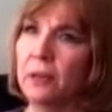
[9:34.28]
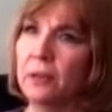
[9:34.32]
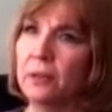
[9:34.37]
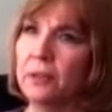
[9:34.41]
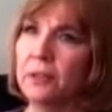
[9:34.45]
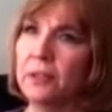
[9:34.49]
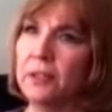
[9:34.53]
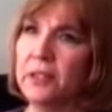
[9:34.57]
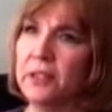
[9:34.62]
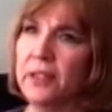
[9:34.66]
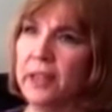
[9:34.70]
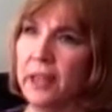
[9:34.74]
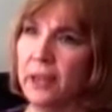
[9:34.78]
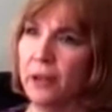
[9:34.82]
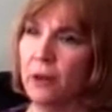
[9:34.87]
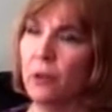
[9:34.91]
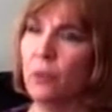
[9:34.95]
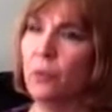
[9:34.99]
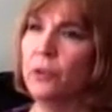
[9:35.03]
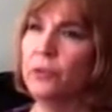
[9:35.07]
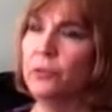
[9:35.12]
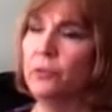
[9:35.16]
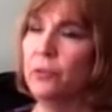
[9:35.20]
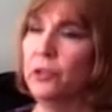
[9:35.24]
together?
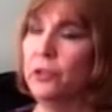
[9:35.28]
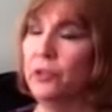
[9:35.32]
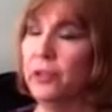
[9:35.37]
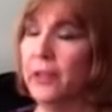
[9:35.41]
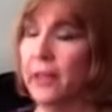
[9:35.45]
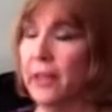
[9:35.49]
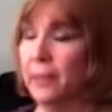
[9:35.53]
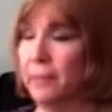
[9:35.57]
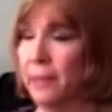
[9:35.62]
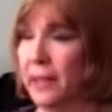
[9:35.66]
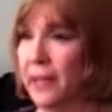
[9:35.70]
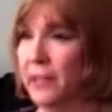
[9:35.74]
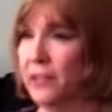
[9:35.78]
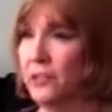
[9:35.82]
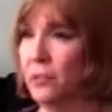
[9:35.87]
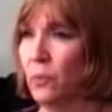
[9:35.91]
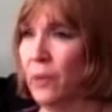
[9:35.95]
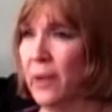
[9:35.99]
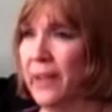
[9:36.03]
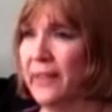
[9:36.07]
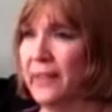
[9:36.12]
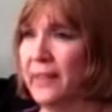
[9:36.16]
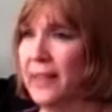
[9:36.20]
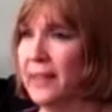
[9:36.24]
Was your dad passed
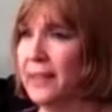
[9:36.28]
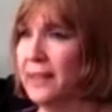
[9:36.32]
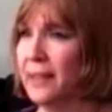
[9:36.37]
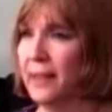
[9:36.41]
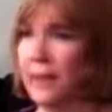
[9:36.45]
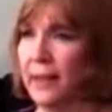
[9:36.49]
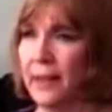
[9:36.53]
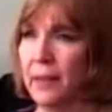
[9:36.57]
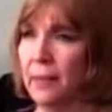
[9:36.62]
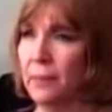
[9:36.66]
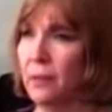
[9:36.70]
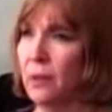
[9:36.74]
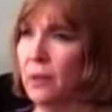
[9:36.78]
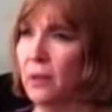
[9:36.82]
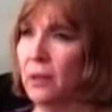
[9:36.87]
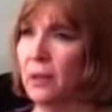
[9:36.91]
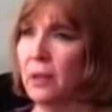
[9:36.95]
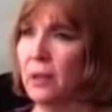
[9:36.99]
away at that time? Or?